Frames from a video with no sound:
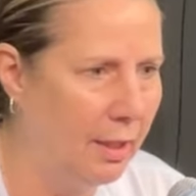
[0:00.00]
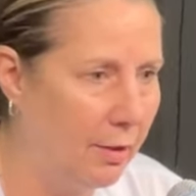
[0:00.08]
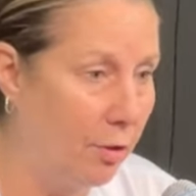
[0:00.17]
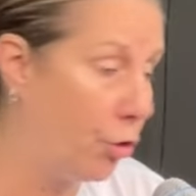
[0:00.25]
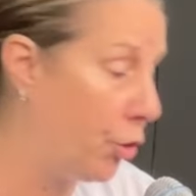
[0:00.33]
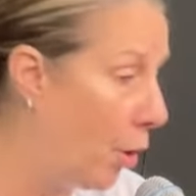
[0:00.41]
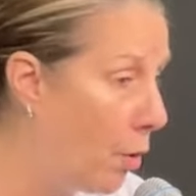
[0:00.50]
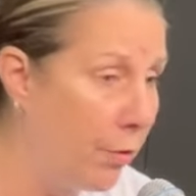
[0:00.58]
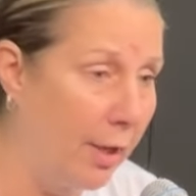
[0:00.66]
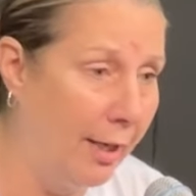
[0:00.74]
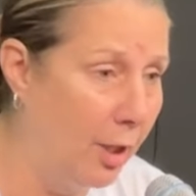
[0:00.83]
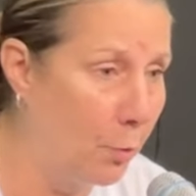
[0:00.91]
the show
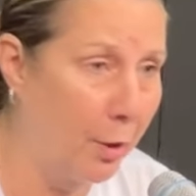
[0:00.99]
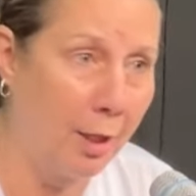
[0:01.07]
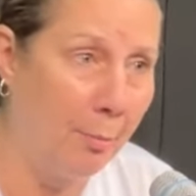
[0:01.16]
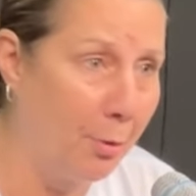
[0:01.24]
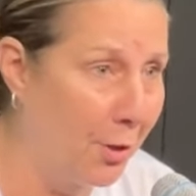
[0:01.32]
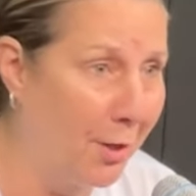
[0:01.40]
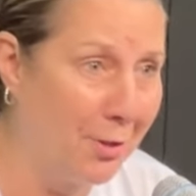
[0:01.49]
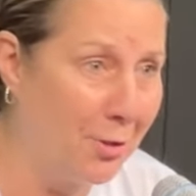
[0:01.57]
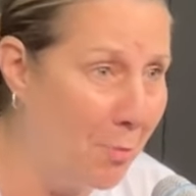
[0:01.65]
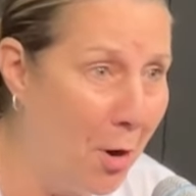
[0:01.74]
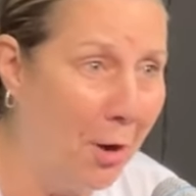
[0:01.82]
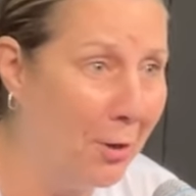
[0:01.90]
that I know we're going to put on
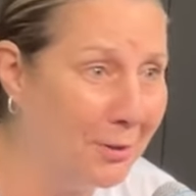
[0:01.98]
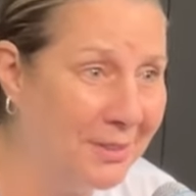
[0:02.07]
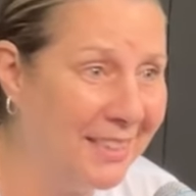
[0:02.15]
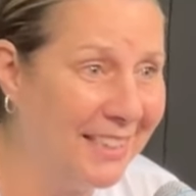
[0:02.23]
tomorrow,